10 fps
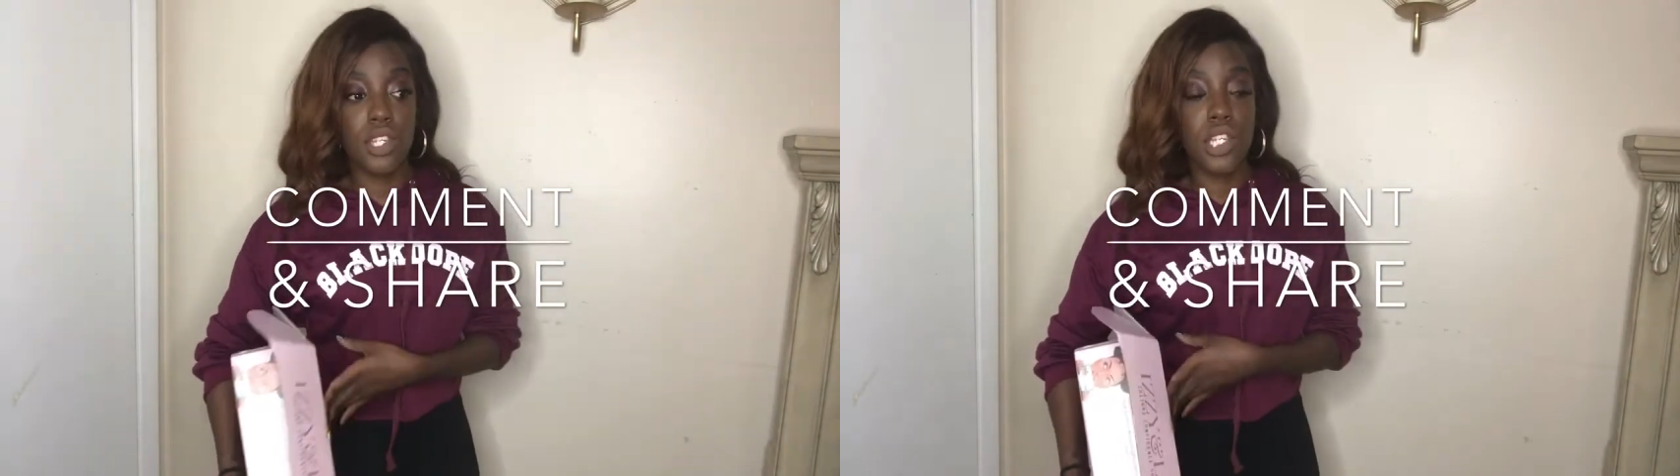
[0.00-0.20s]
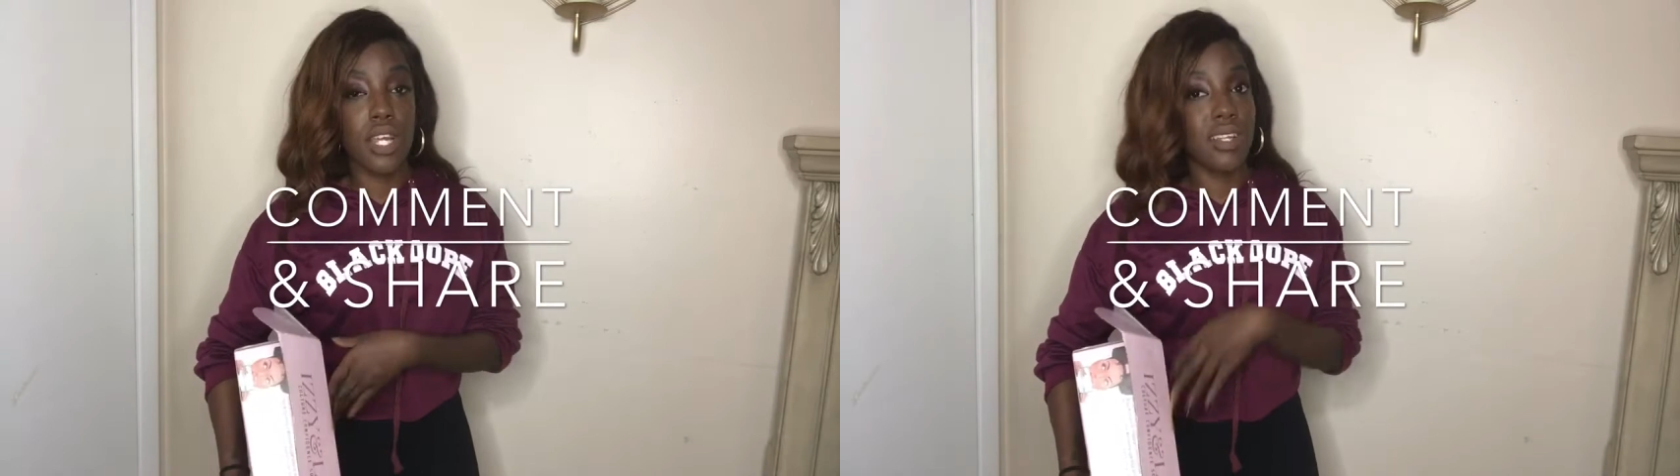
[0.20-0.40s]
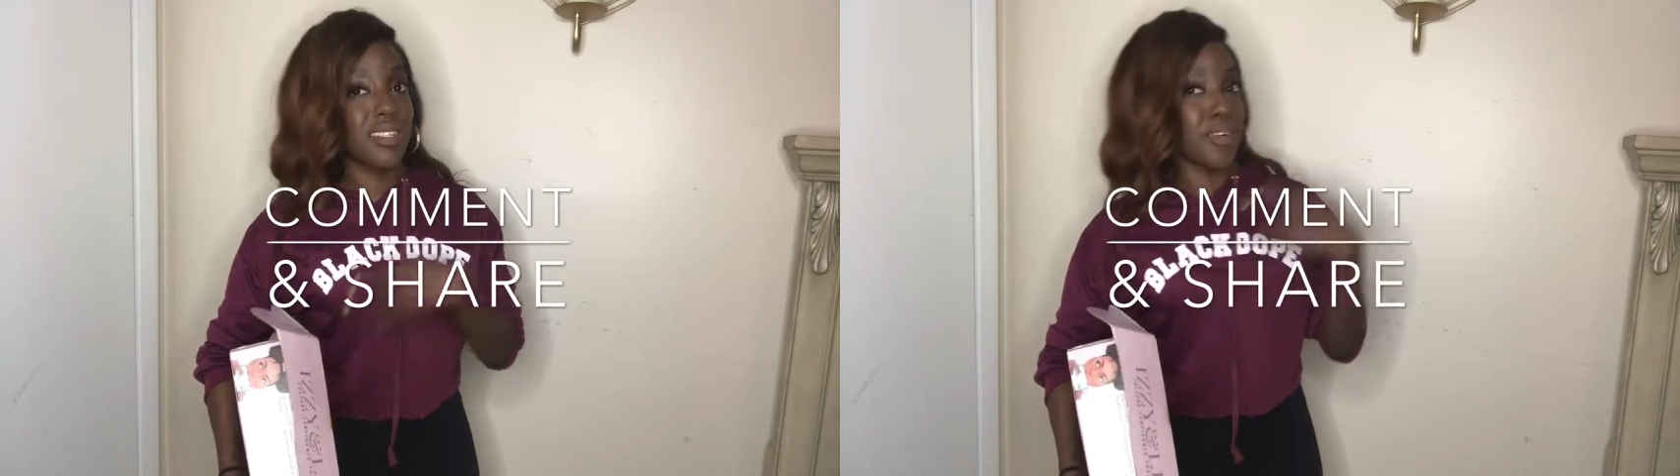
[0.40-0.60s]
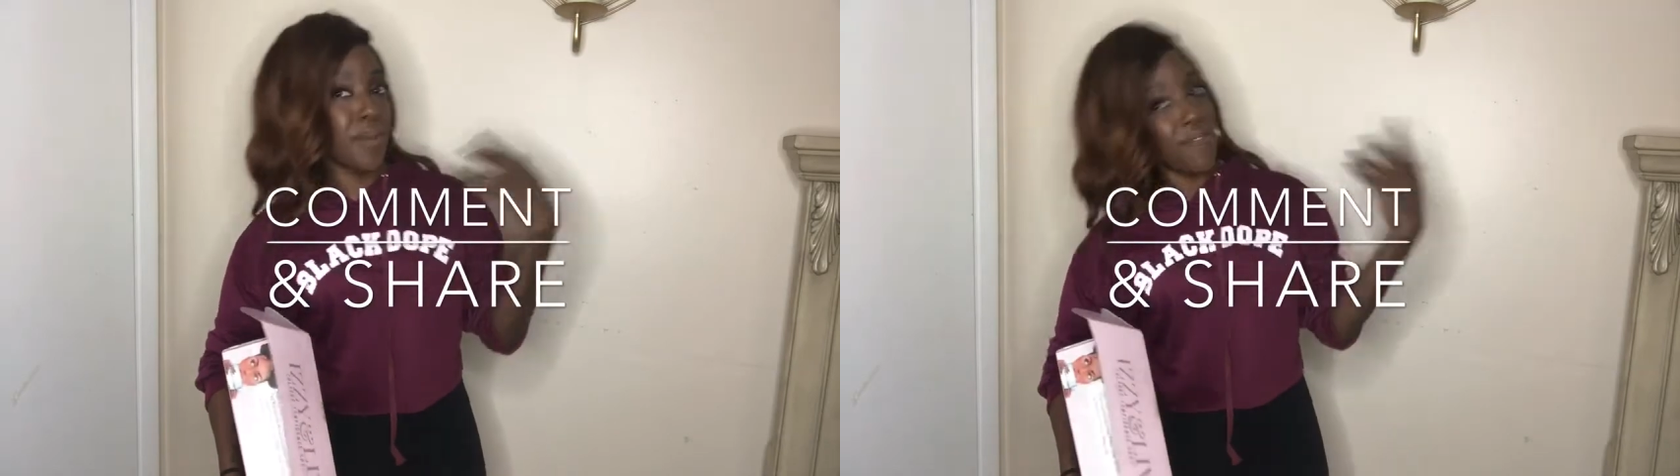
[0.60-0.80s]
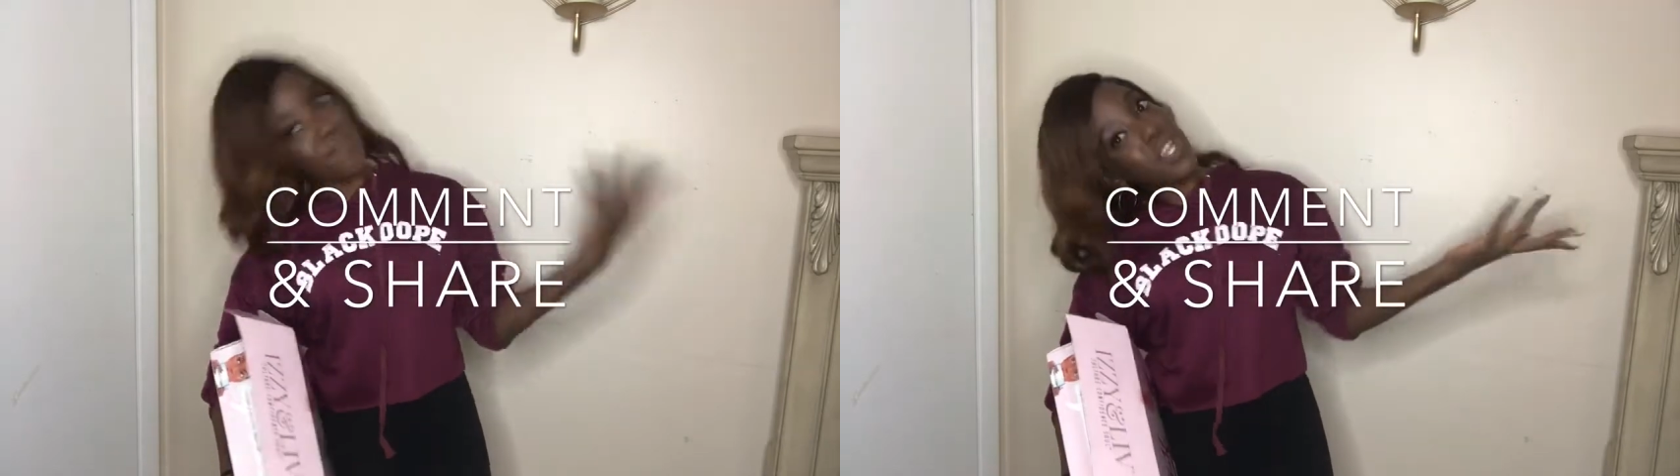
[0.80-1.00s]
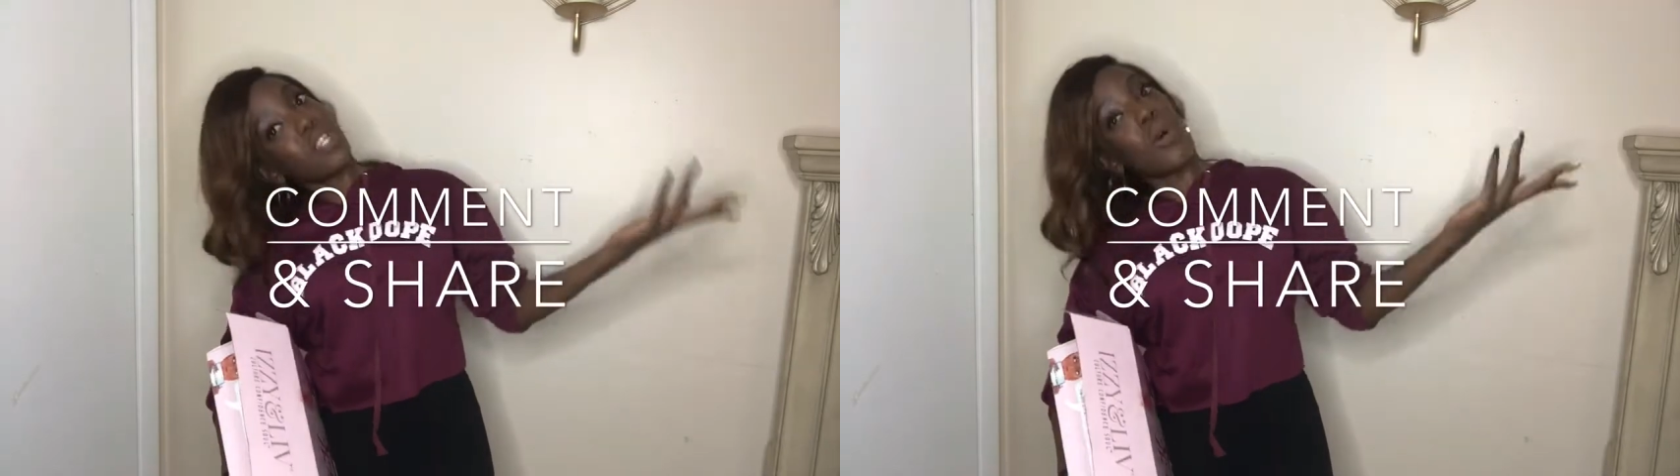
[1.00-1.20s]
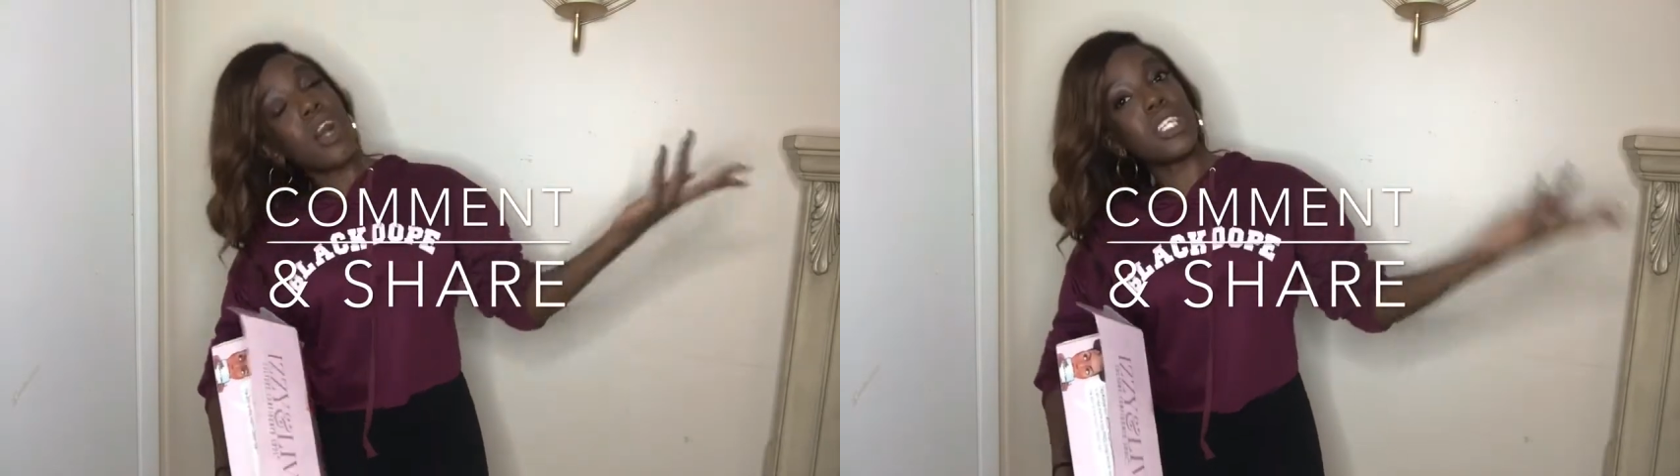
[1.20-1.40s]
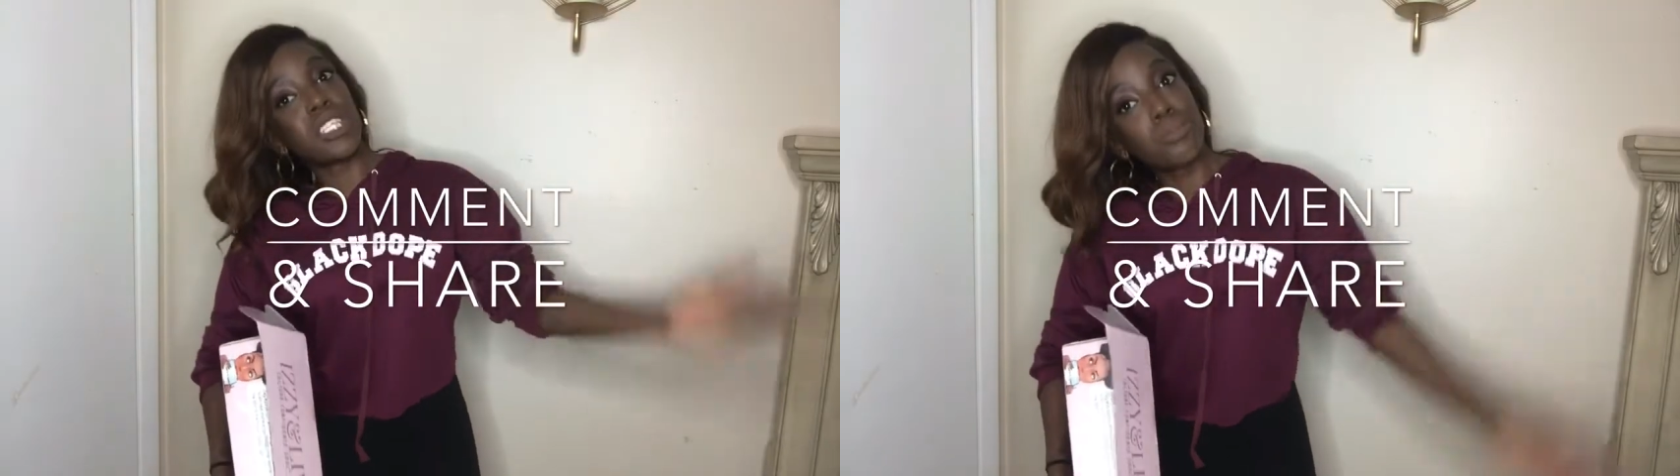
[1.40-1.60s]
So, Shout out to my fellow
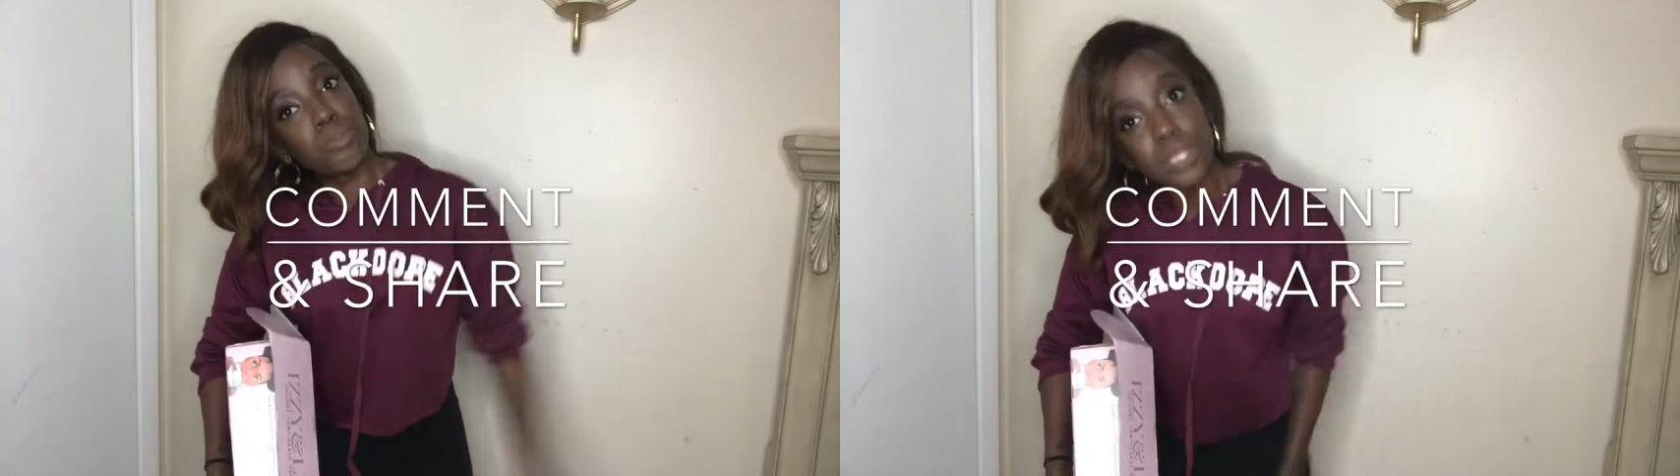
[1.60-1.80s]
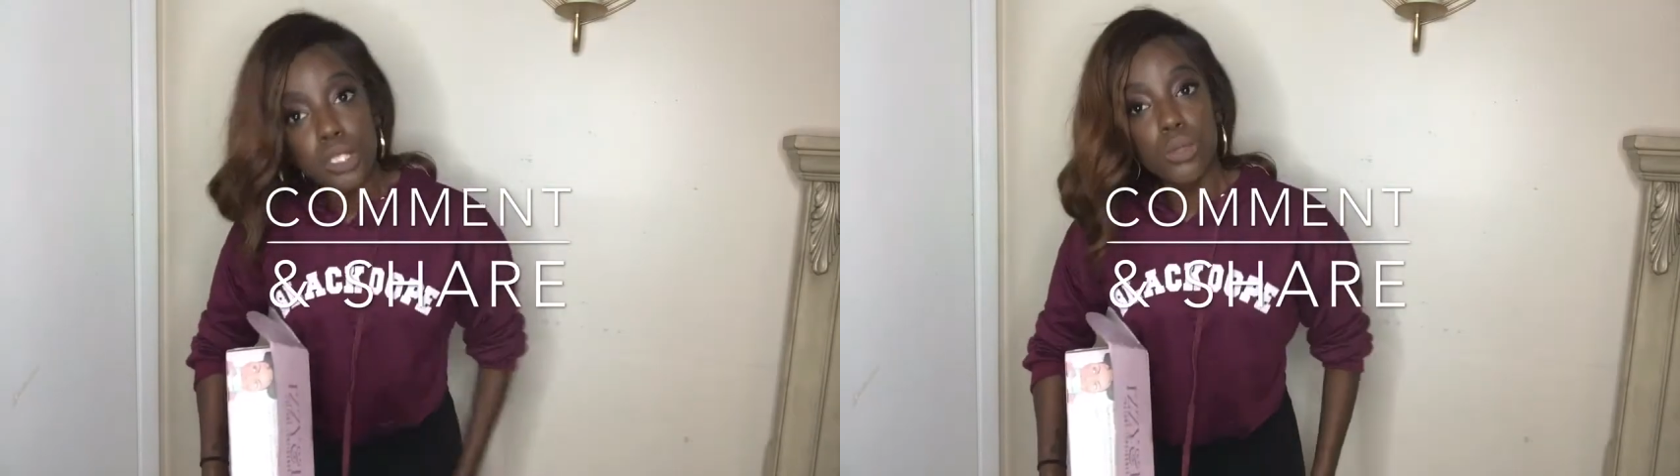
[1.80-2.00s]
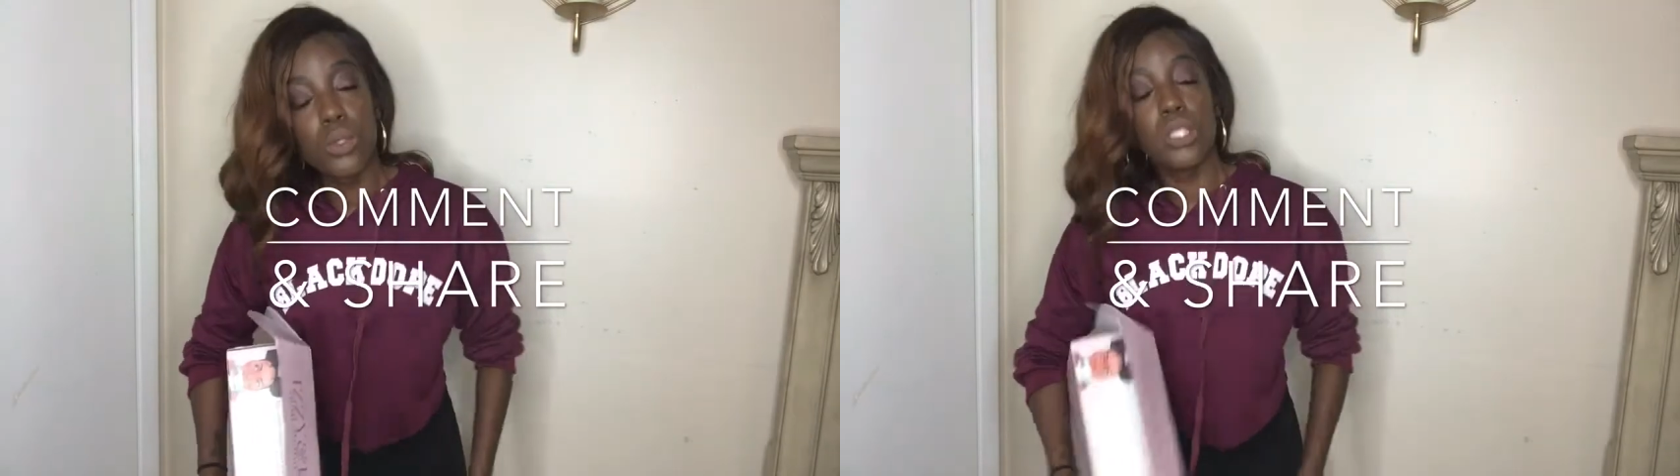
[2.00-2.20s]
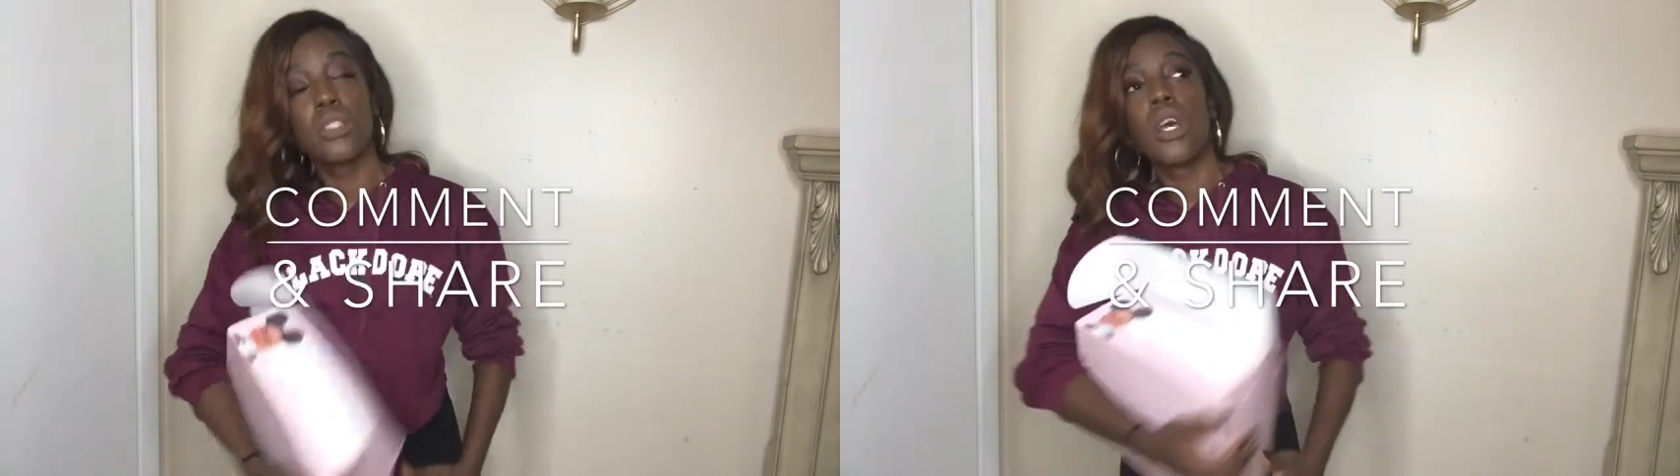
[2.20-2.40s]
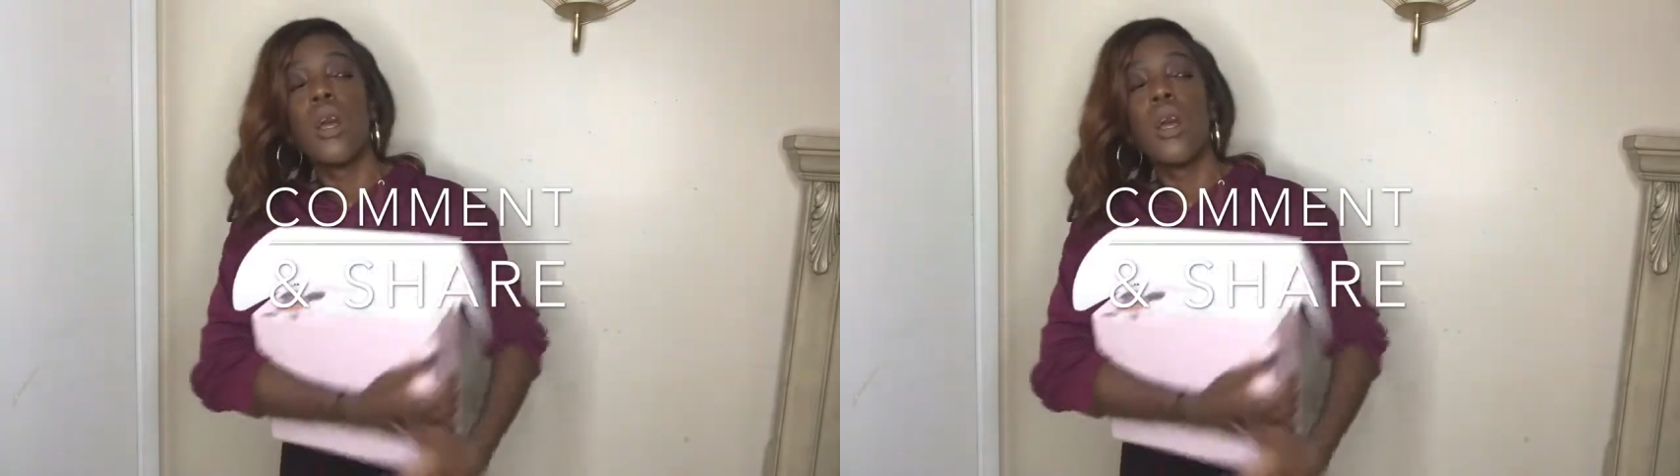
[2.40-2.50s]
entrepreneurs.